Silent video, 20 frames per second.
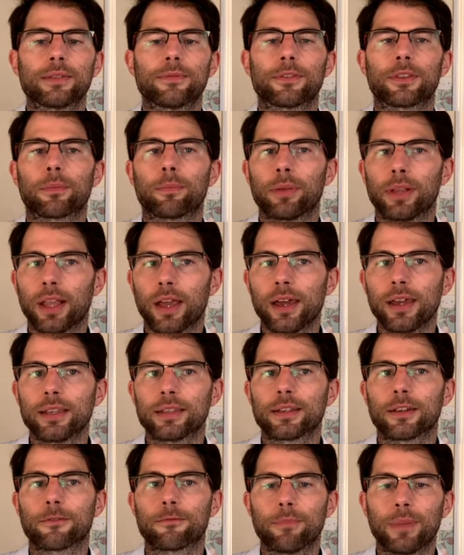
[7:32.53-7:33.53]
for the
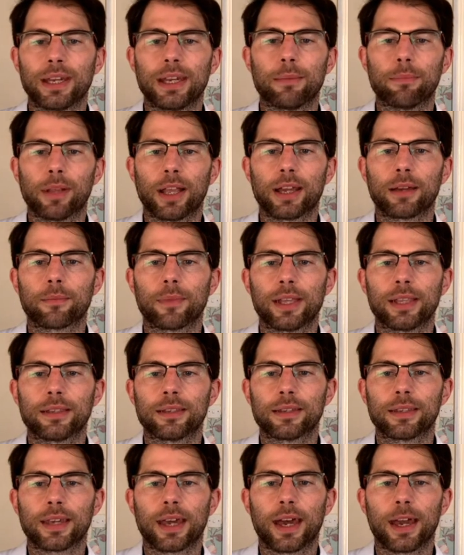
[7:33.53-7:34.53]
plight of many Black men
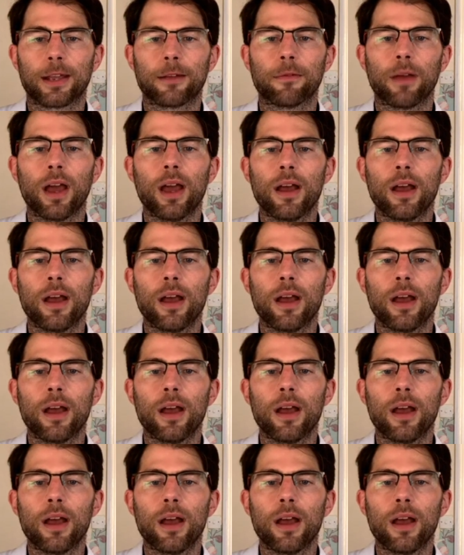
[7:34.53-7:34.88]
today.